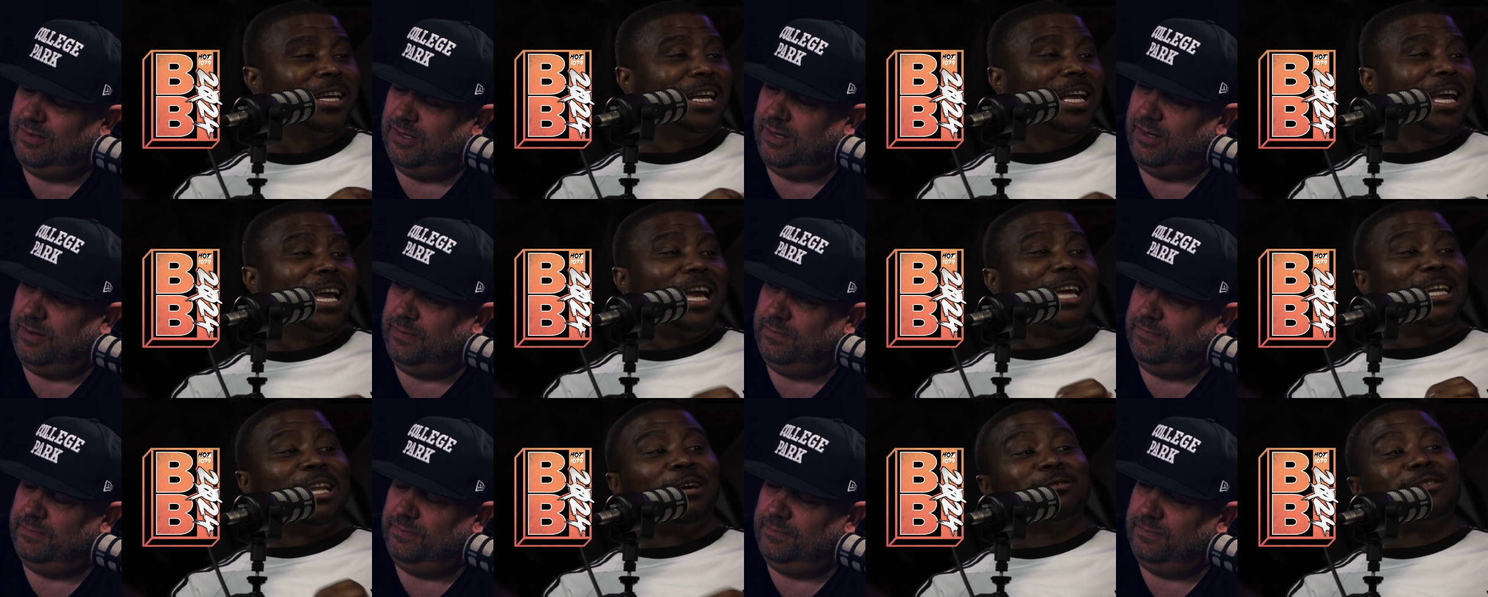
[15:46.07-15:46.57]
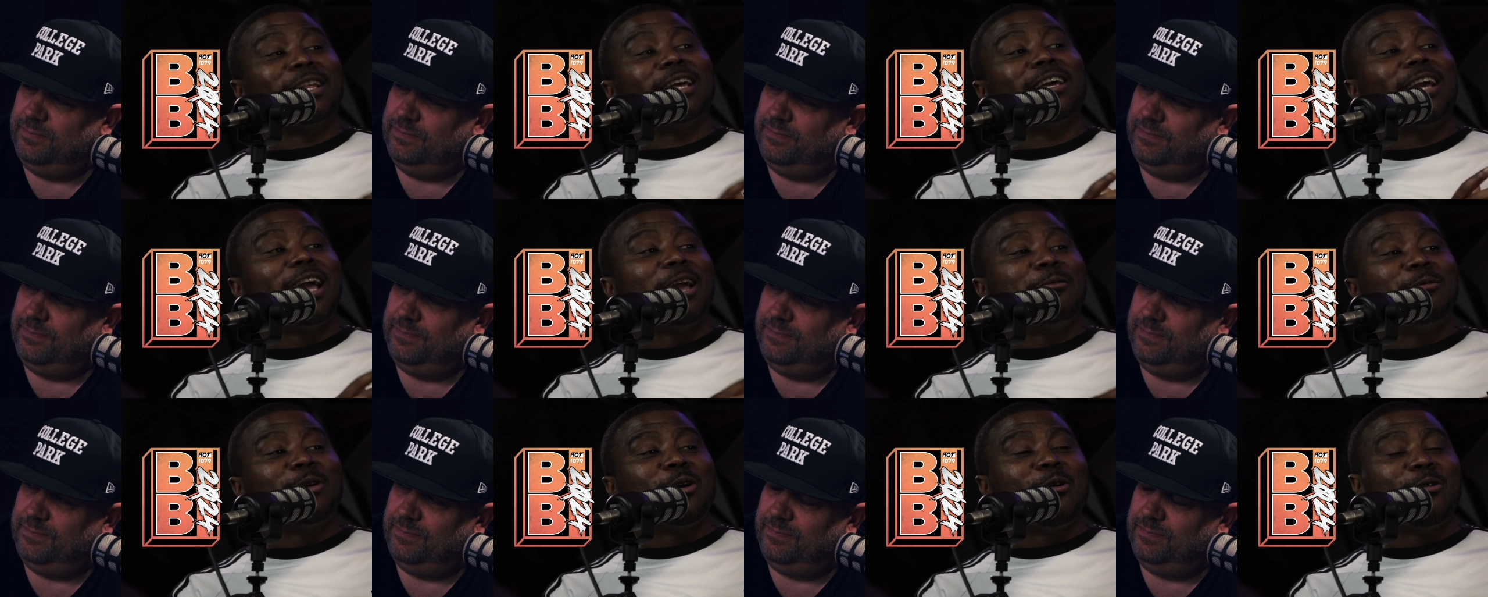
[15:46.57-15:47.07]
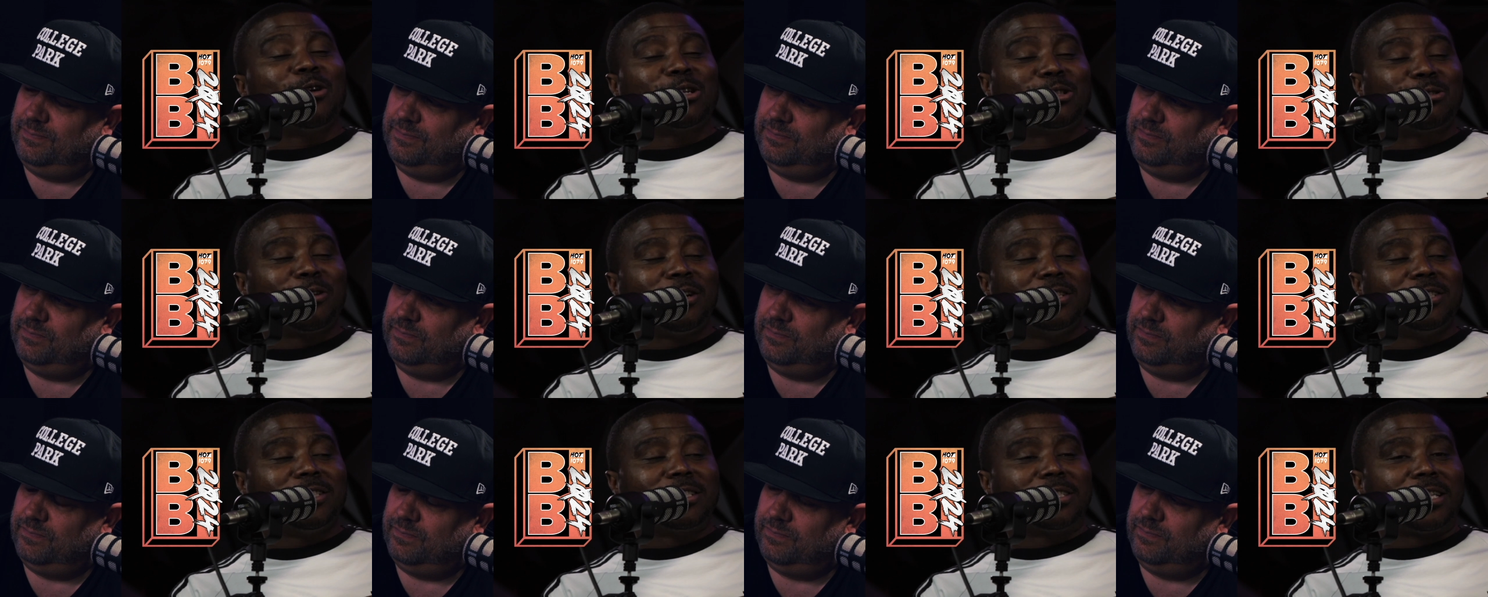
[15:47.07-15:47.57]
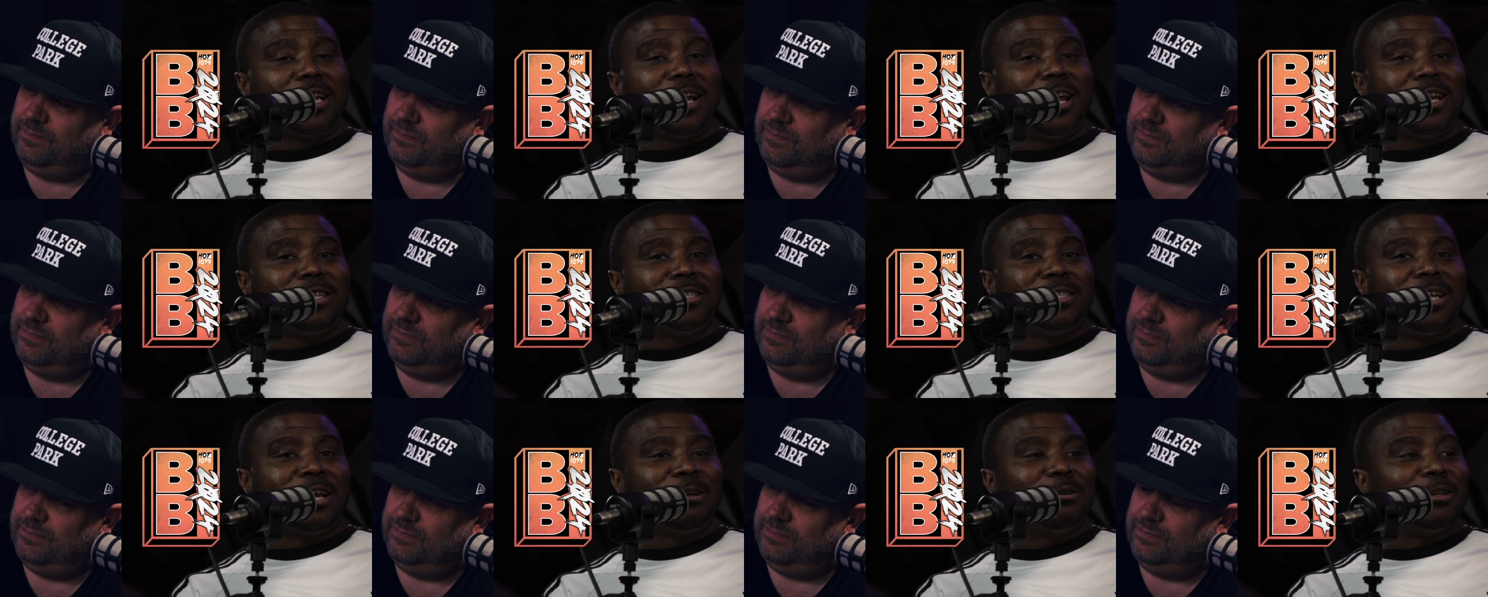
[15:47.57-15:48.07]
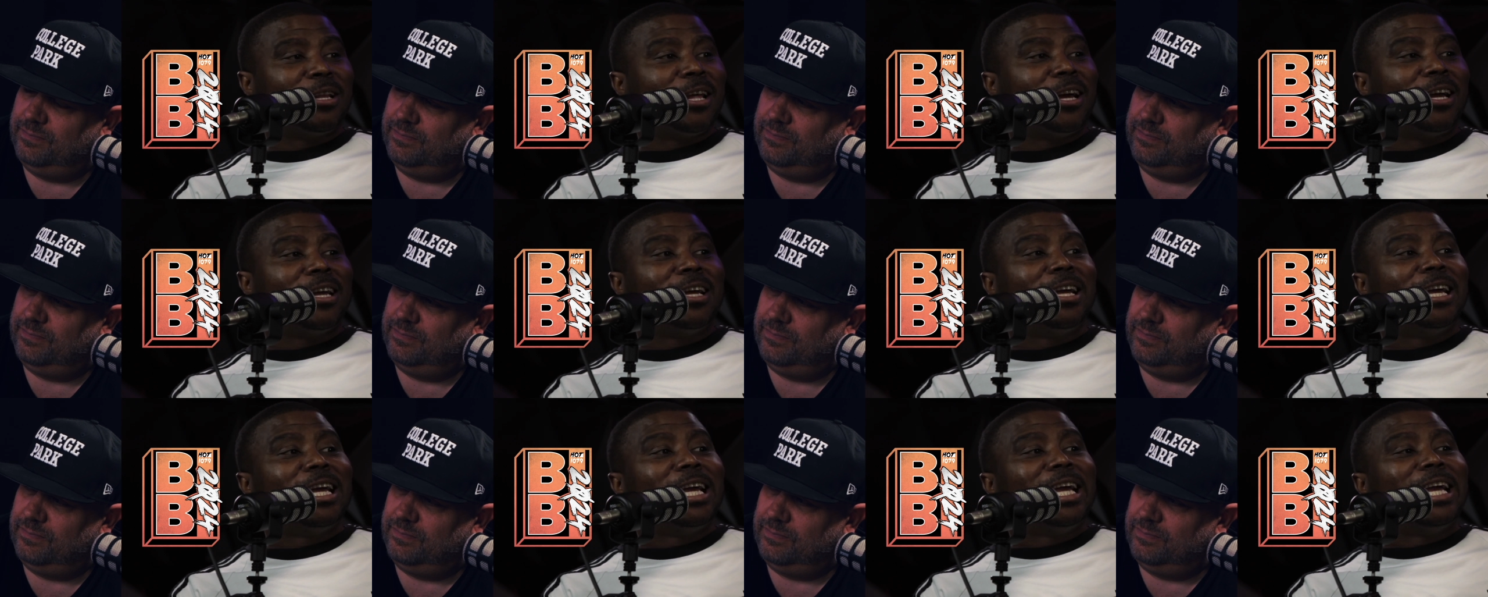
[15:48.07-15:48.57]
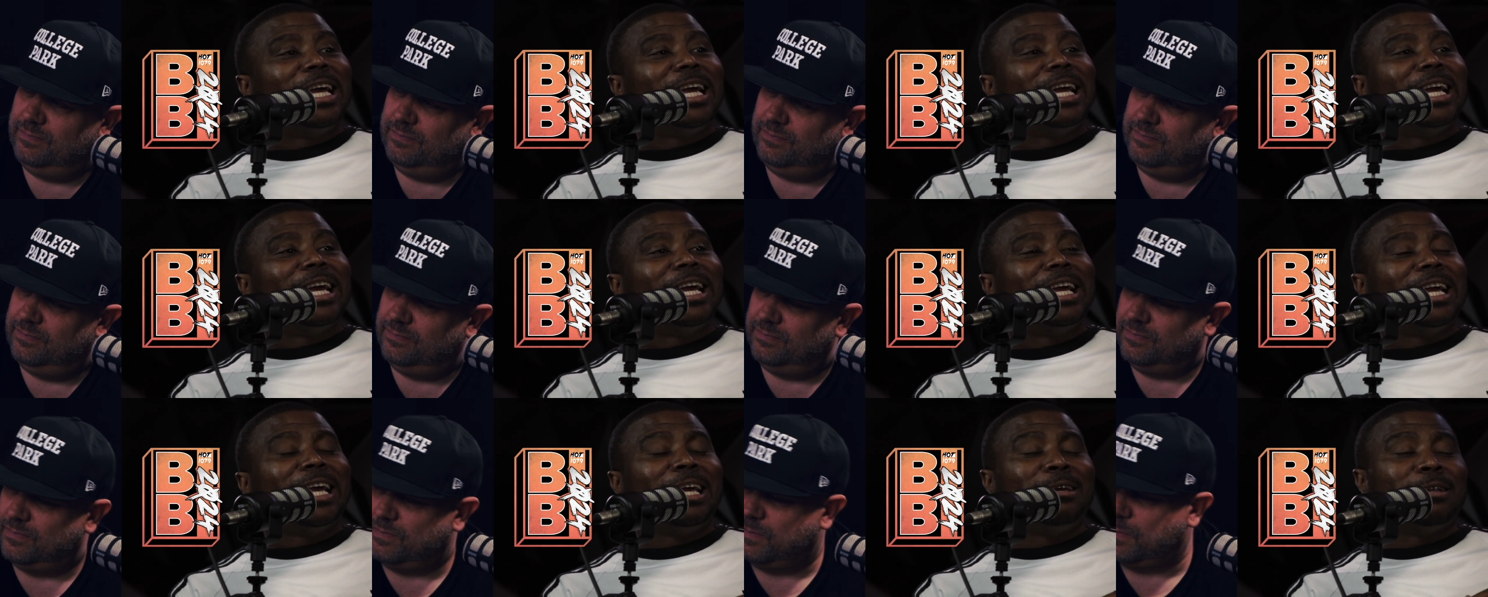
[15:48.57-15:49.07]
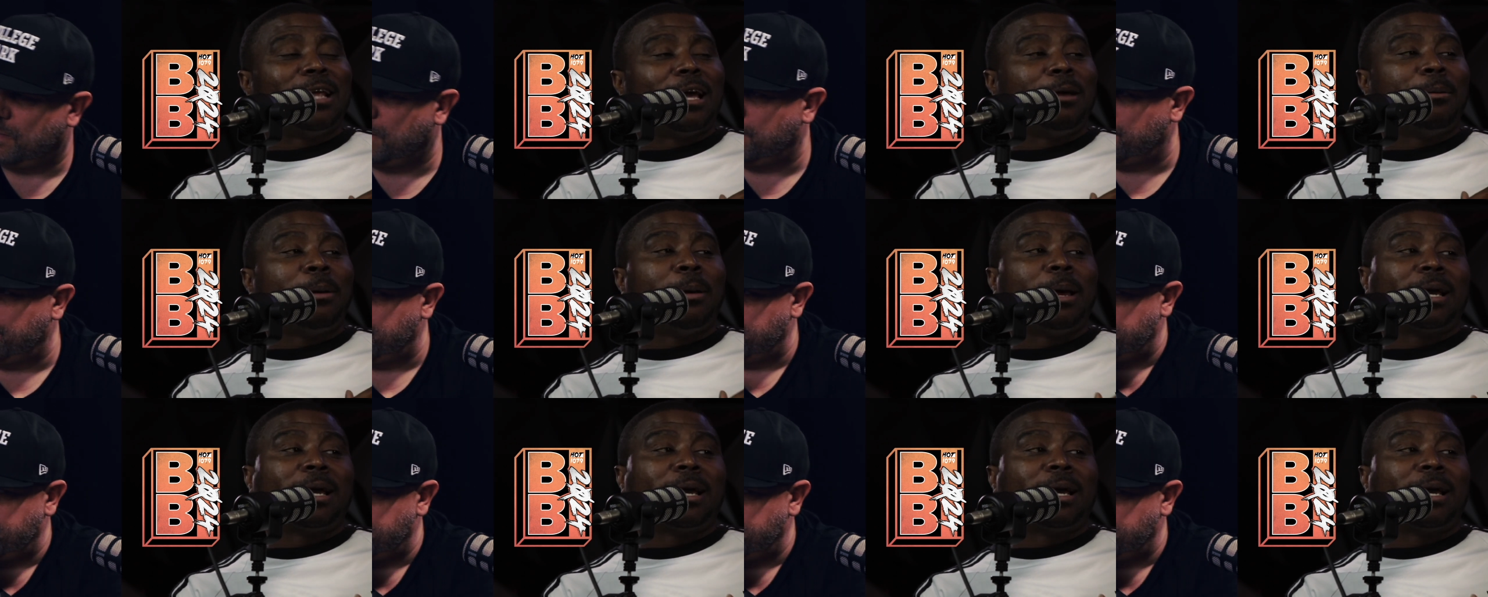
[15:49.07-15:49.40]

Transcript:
Speaker 1: Yeah. And I was like, hey, we're going straight to stage. And they were like, he like,